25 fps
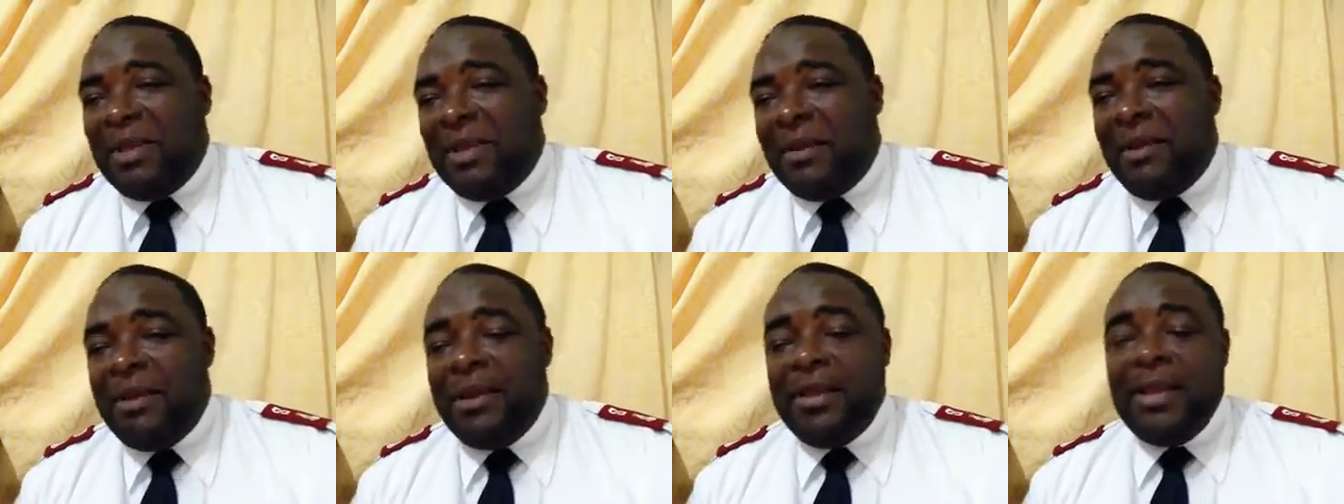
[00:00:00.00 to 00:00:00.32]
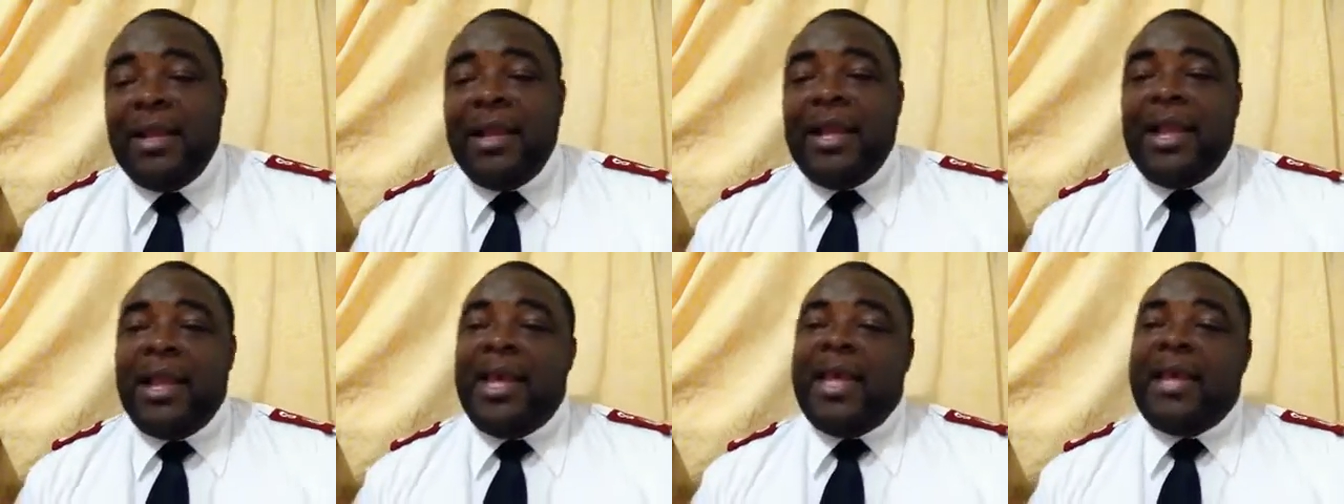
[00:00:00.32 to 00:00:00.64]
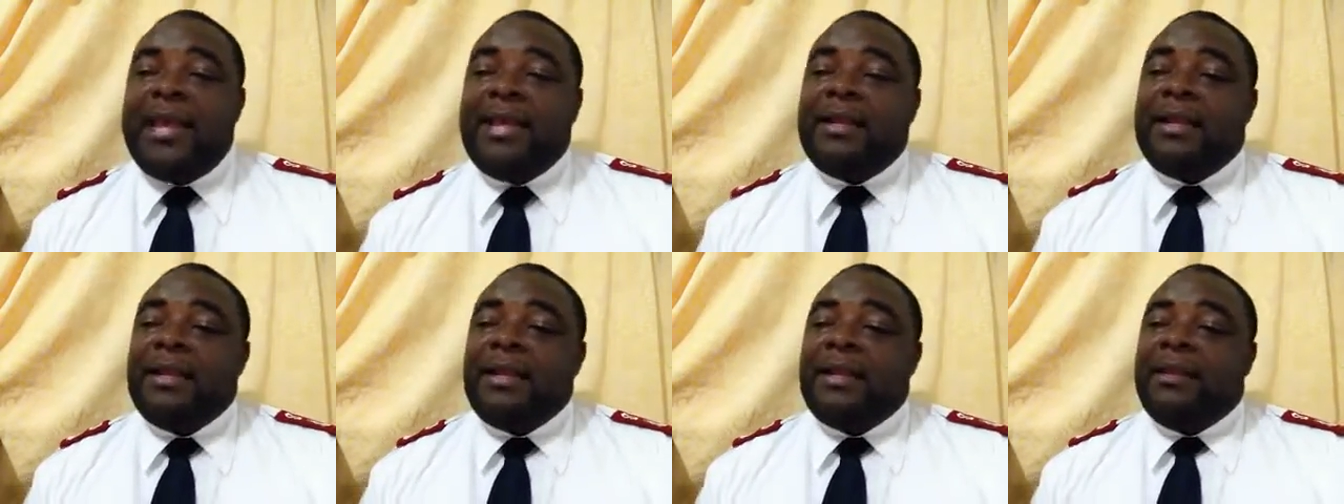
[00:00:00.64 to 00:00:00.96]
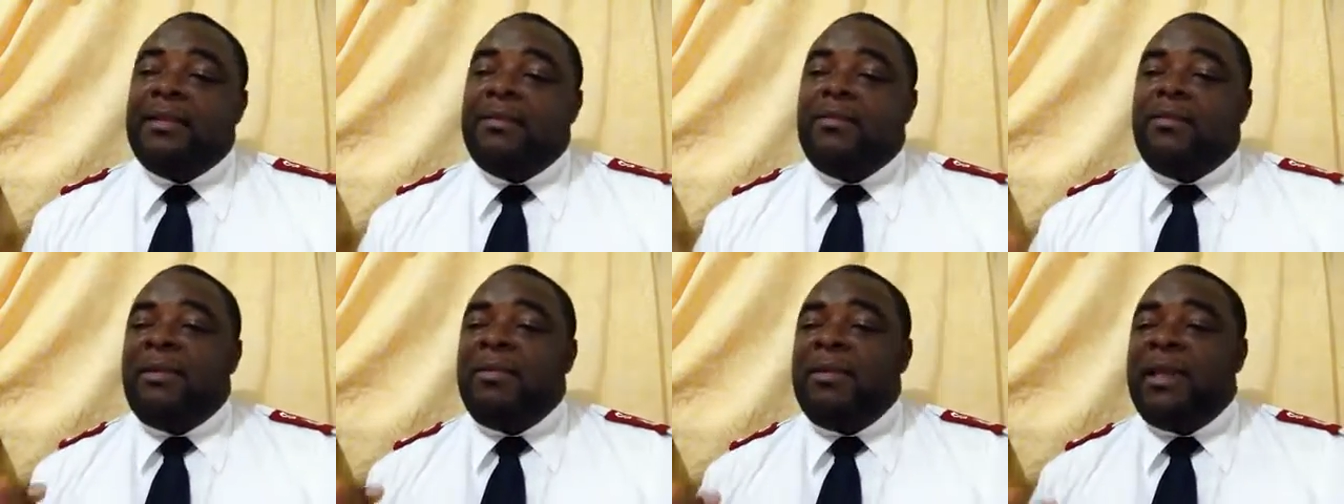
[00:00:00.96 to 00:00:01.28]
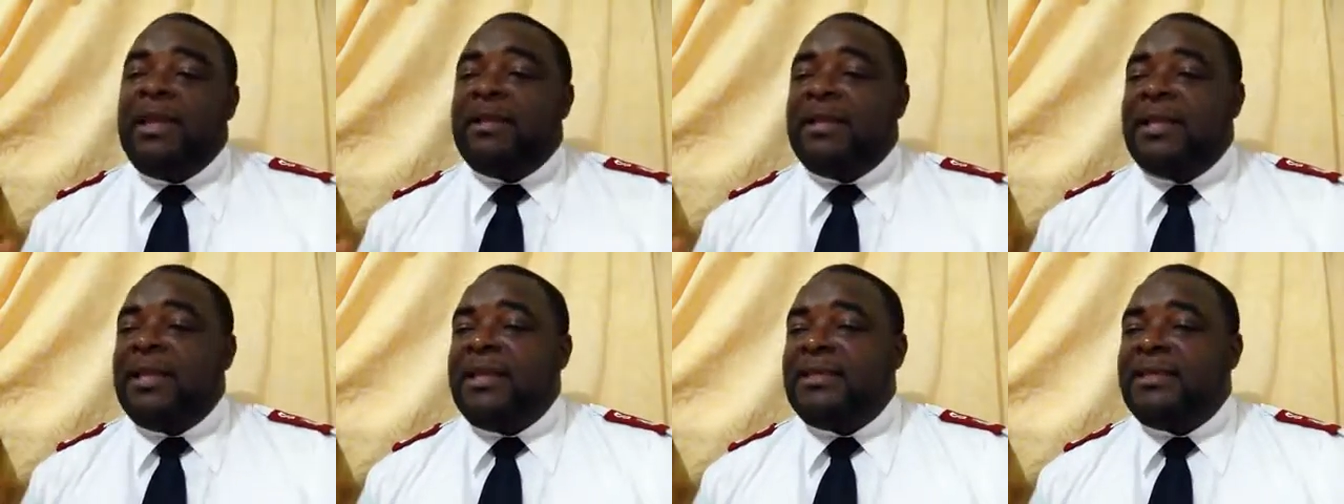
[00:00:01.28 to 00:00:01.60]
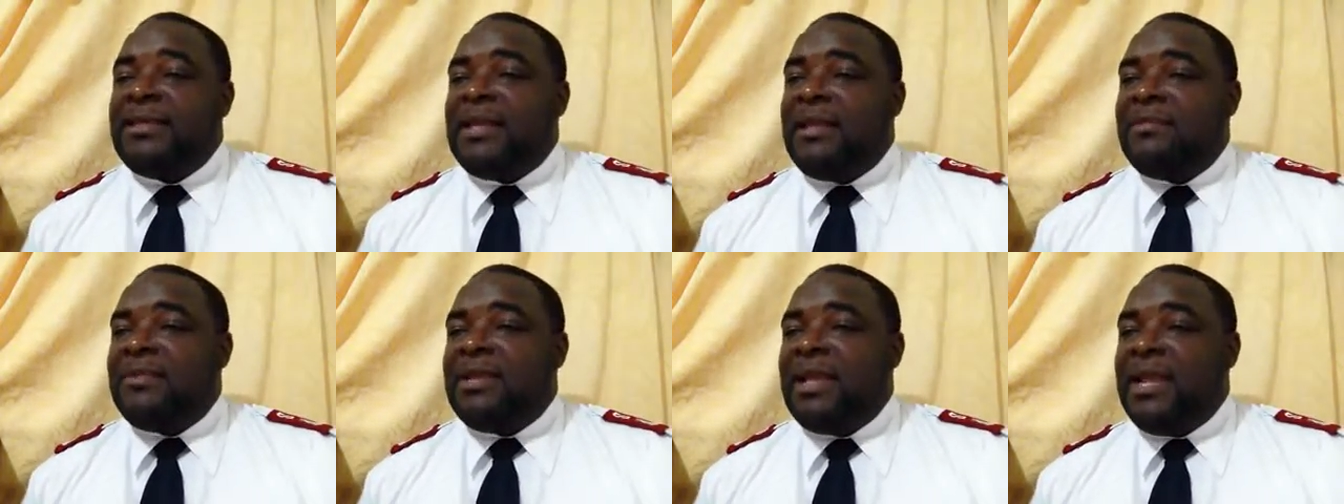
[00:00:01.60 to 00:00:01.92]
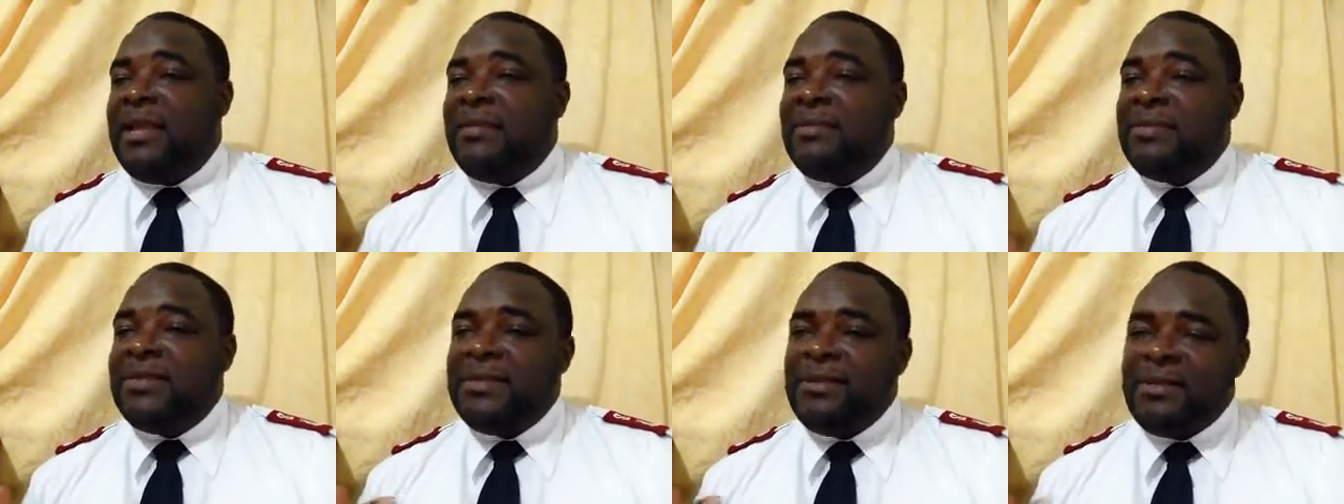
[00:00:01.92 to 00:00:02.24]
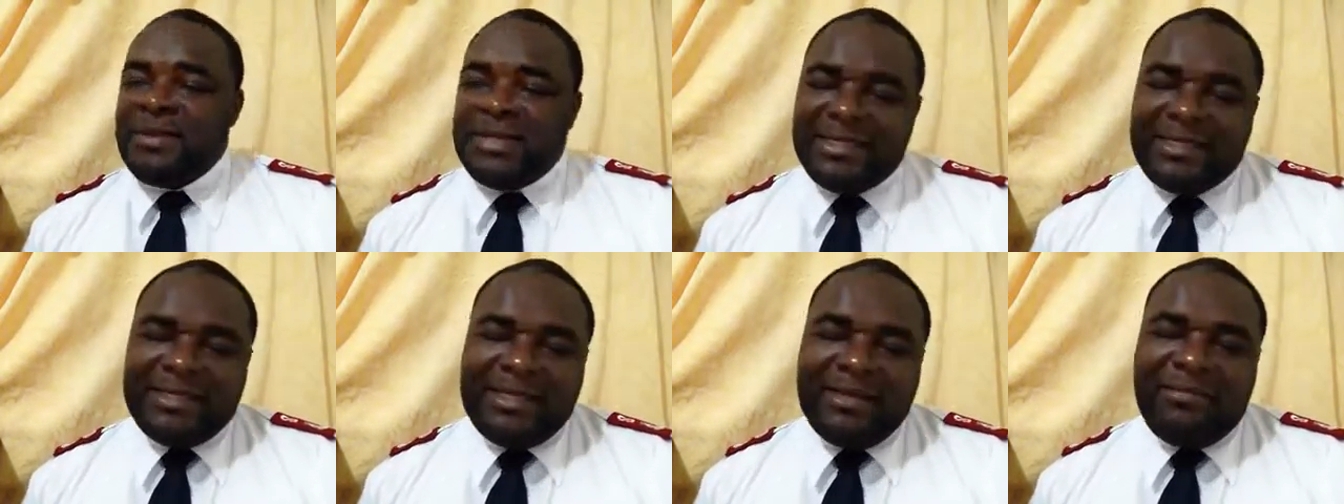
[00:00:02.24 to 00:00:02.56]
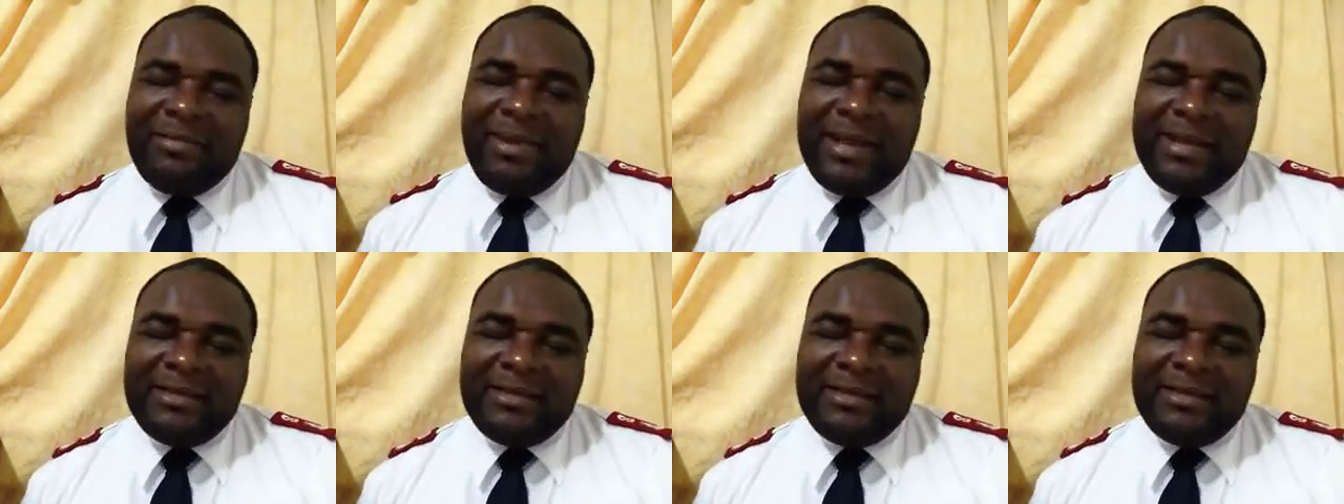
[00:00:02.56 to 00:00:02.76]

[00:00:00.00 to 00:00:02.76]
is when we overexert ourselves,